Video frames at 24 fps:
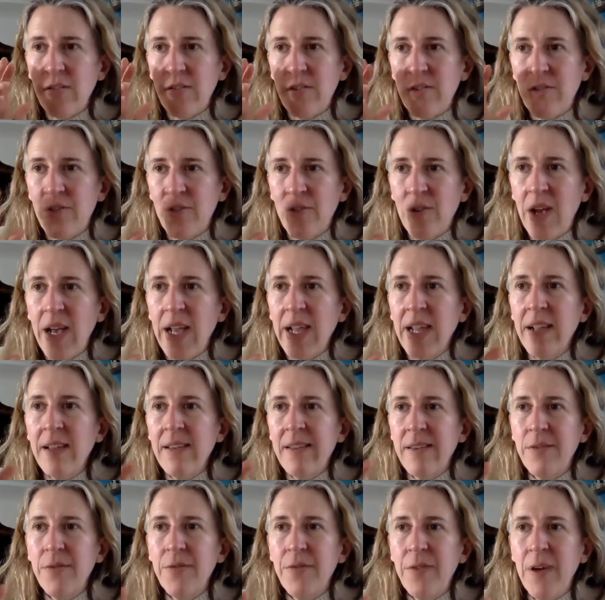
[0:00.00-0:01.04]
trying
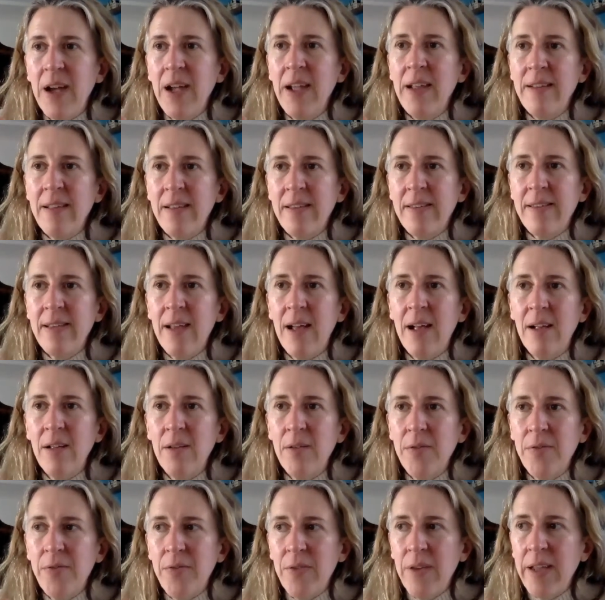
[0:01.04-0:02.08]
to find
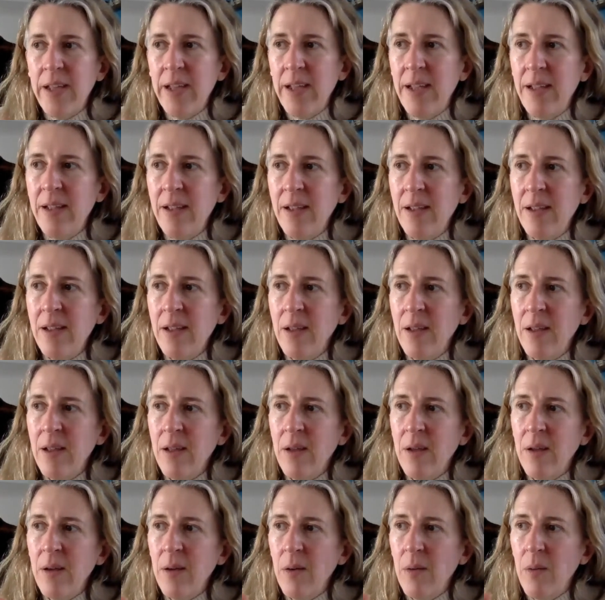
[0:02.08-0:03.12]
itself in
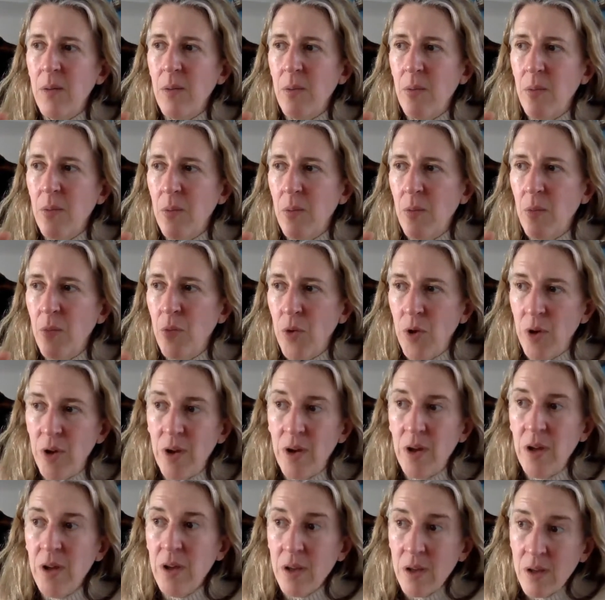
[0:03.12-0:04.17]

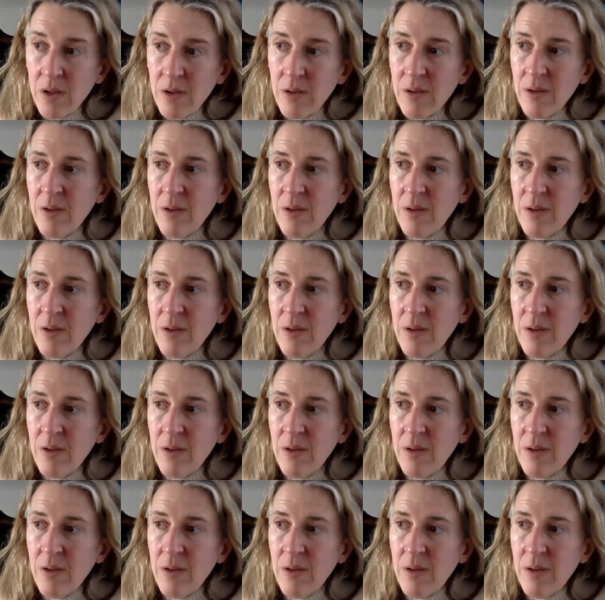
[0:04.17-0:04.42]
work